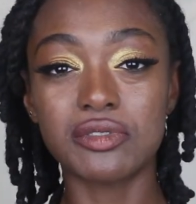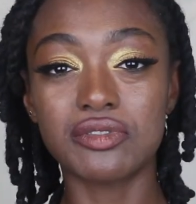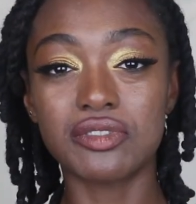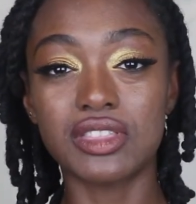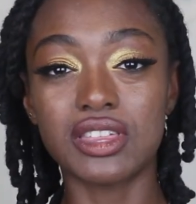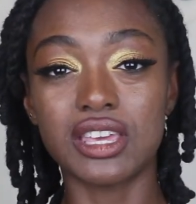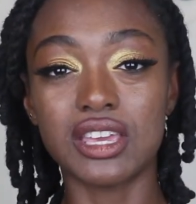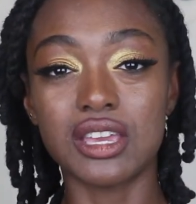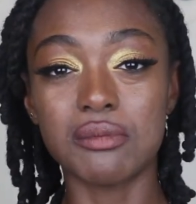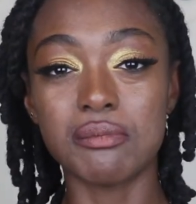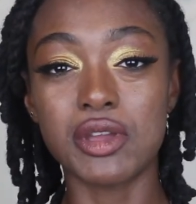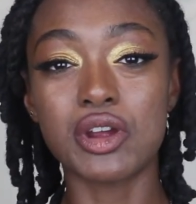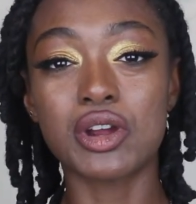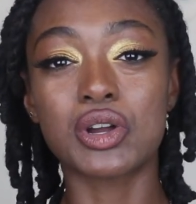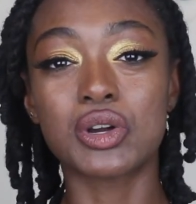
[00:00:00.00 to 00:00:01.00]
of the
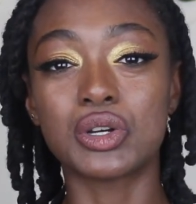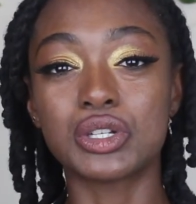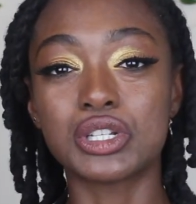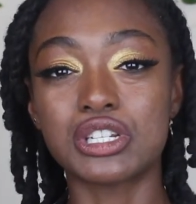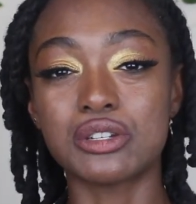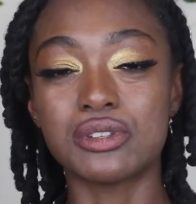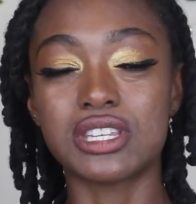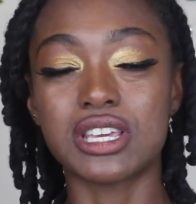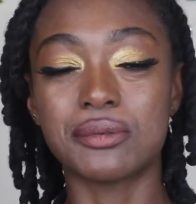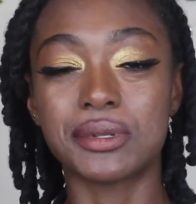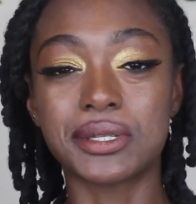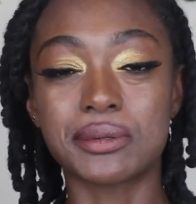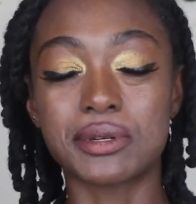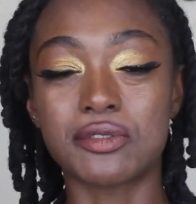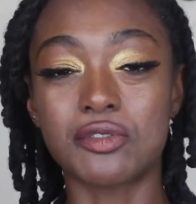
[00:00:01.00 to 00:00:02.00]
miracles she was
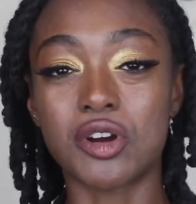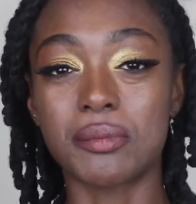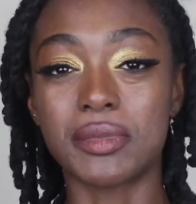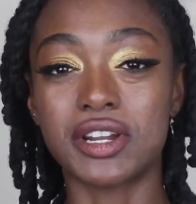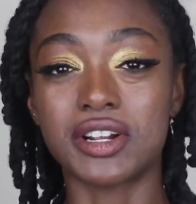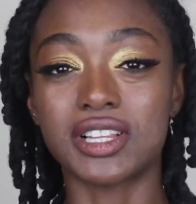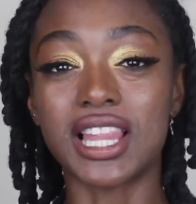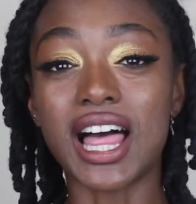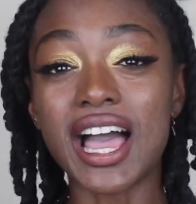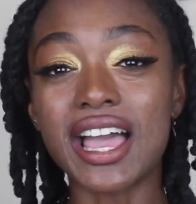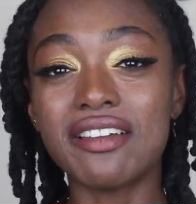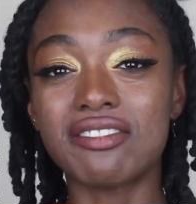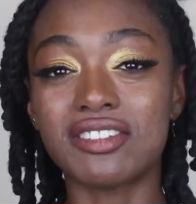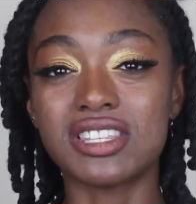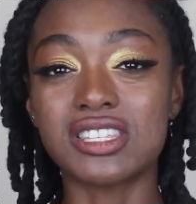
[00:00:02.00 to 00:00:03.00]
able to perform in her
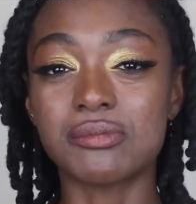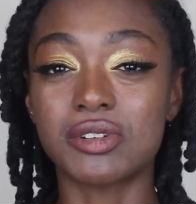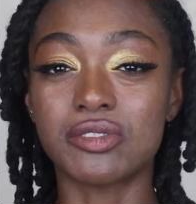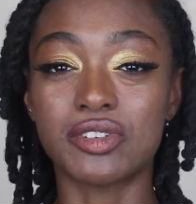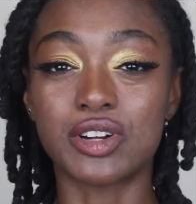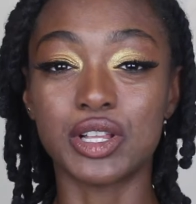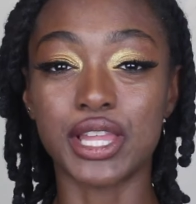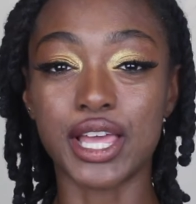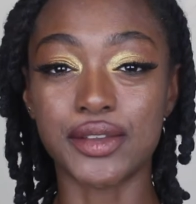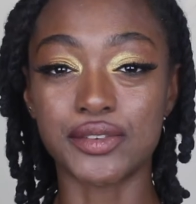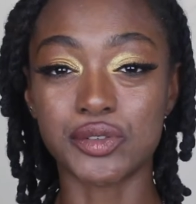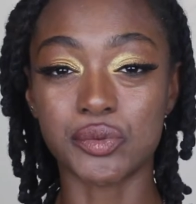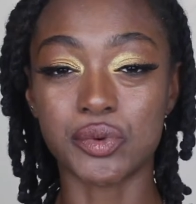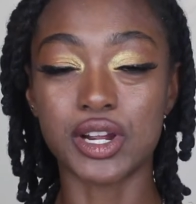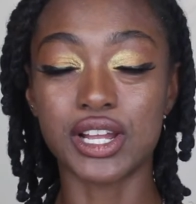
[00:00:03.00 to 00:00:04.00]
life and some of her
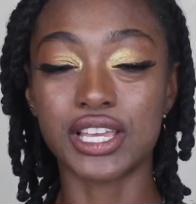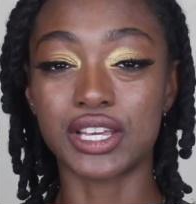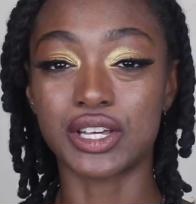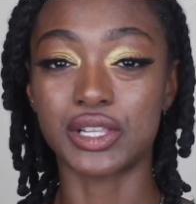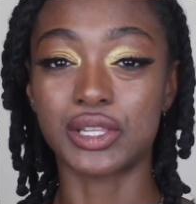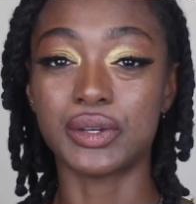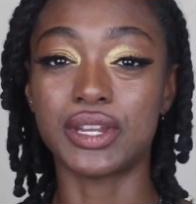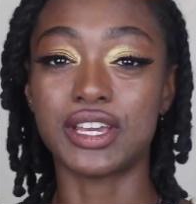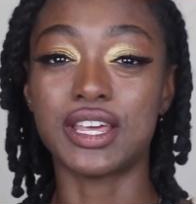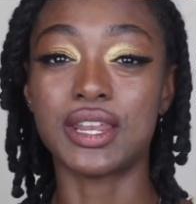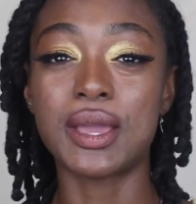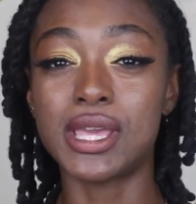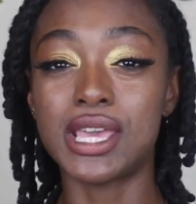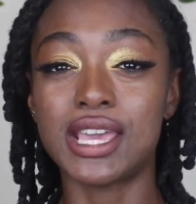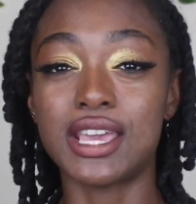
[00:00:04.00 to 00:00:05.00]
life's work
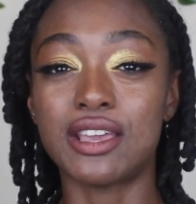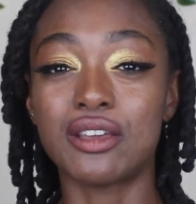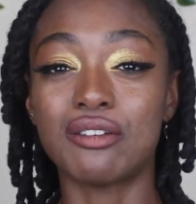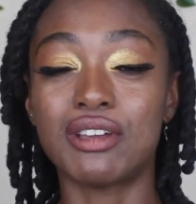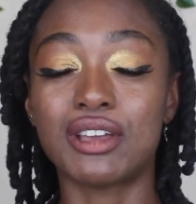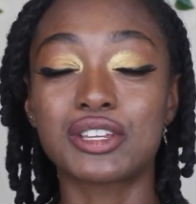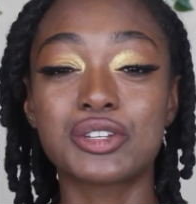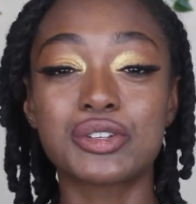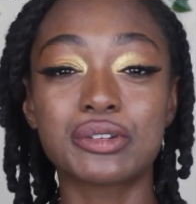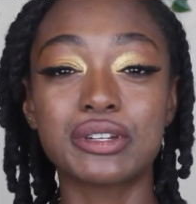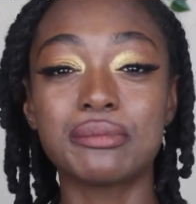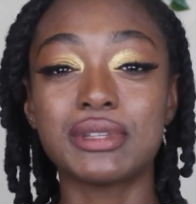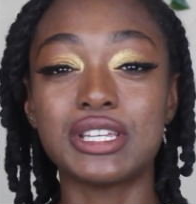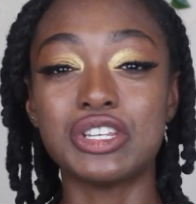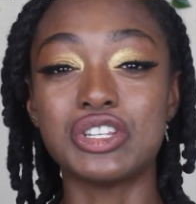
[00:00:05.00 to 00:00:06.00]
included being
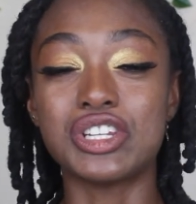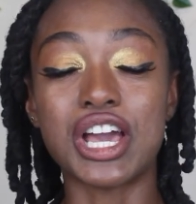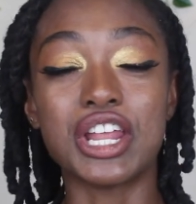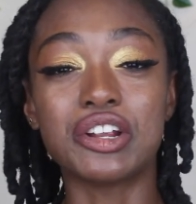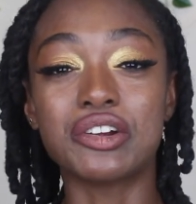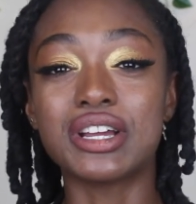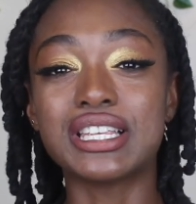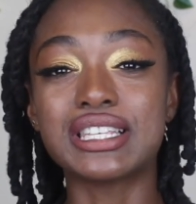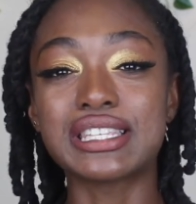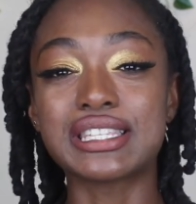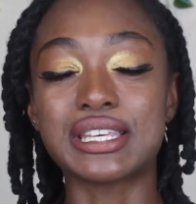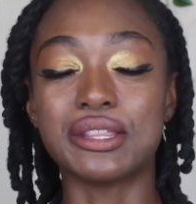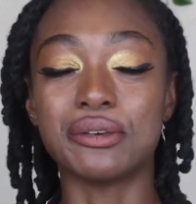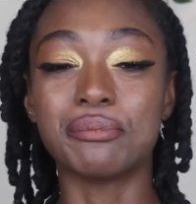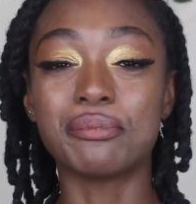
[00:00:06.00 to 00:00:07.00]
extremely generous
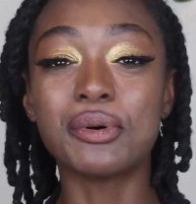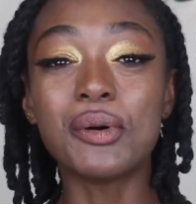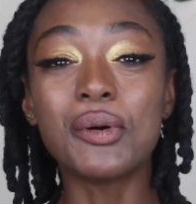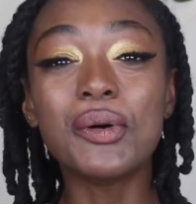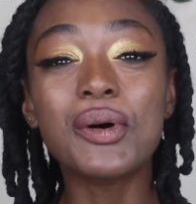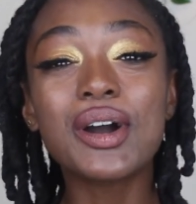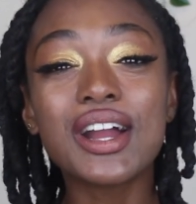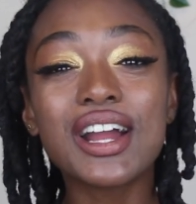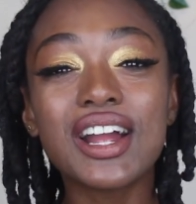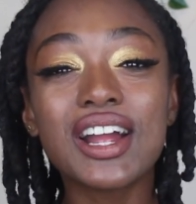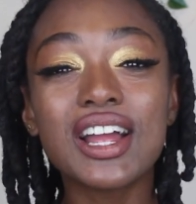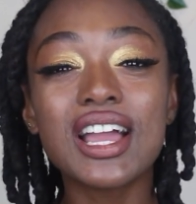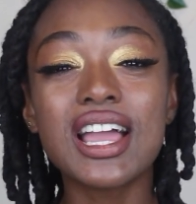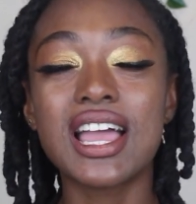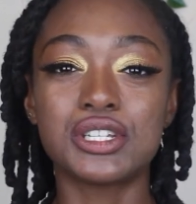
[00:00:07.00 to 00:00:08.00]
to the
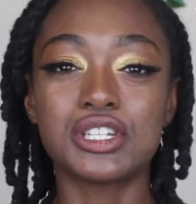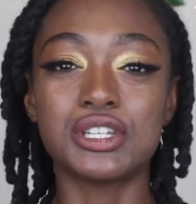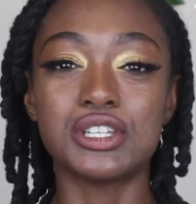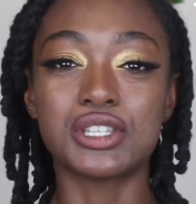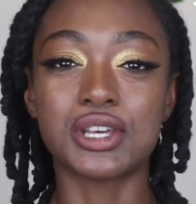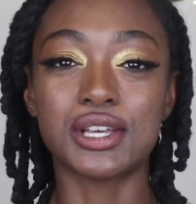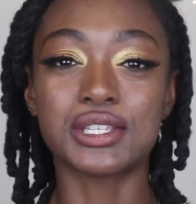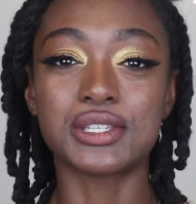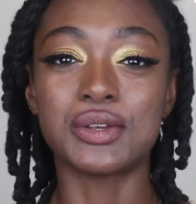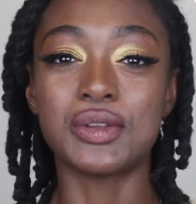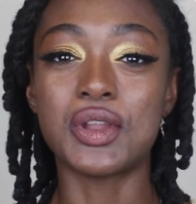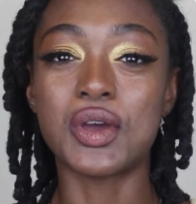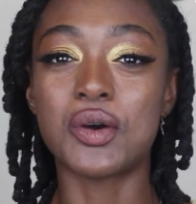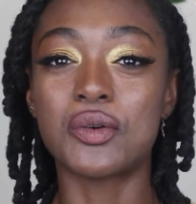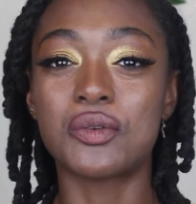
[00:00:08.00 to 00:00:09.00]
poor. She's also
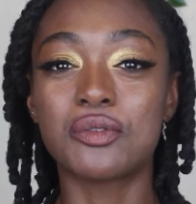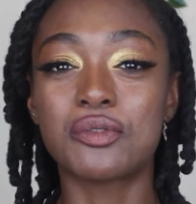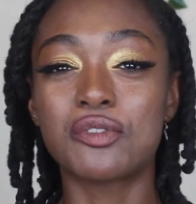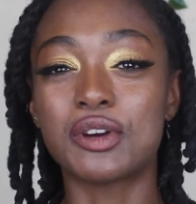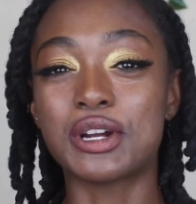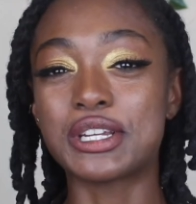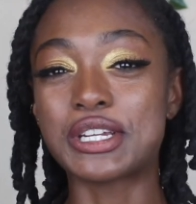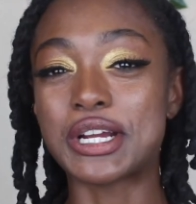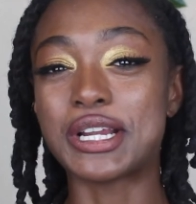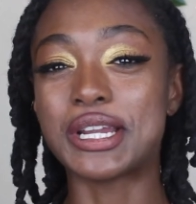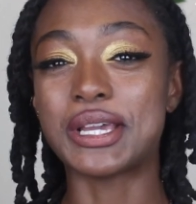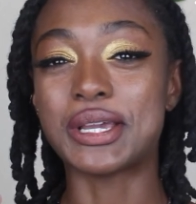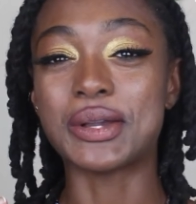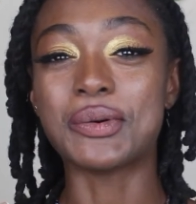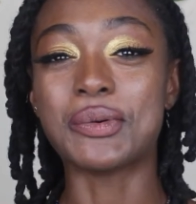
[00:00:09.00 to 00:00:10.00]
known for
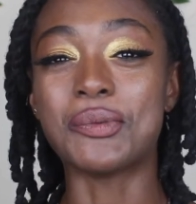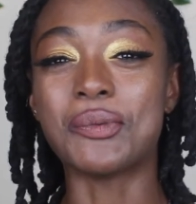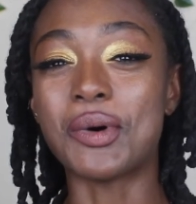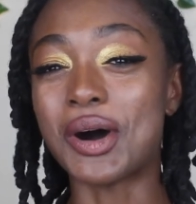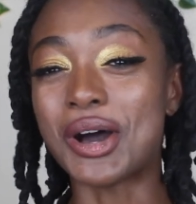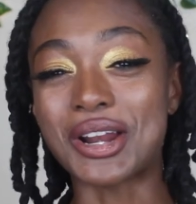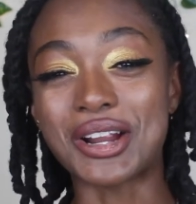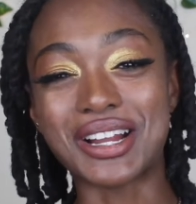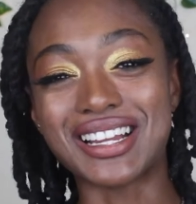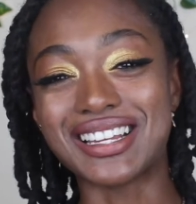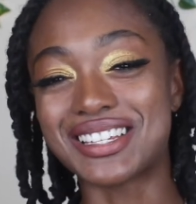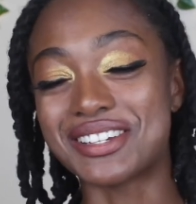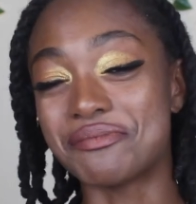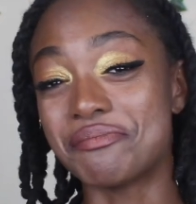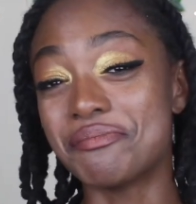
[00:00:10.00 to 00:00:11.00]
turning water
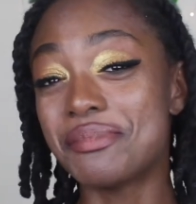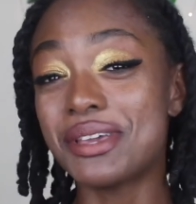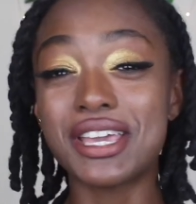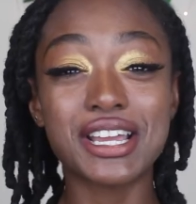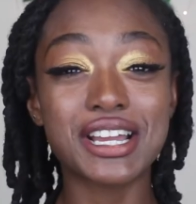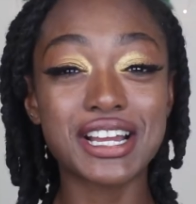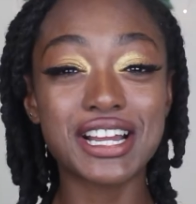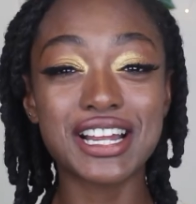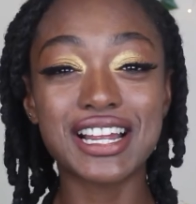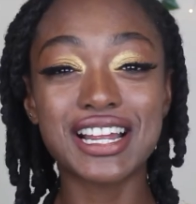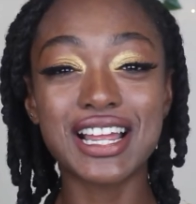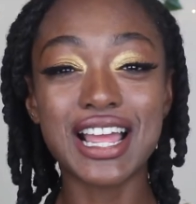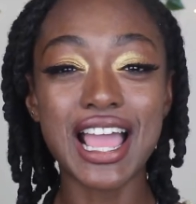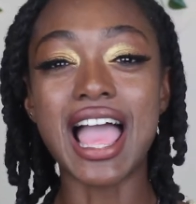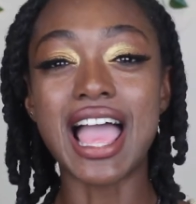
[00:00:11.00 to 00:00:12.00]
into
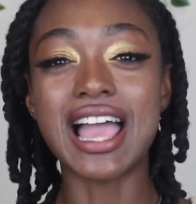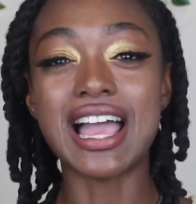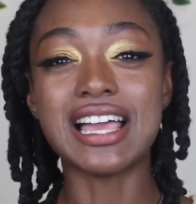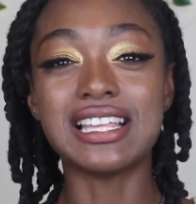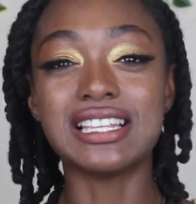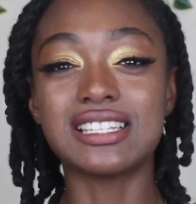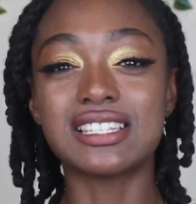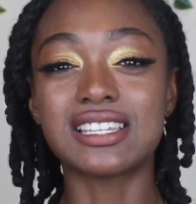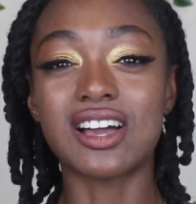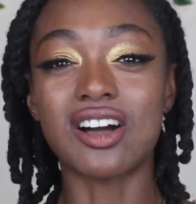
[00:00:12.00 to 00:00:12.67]
beer, and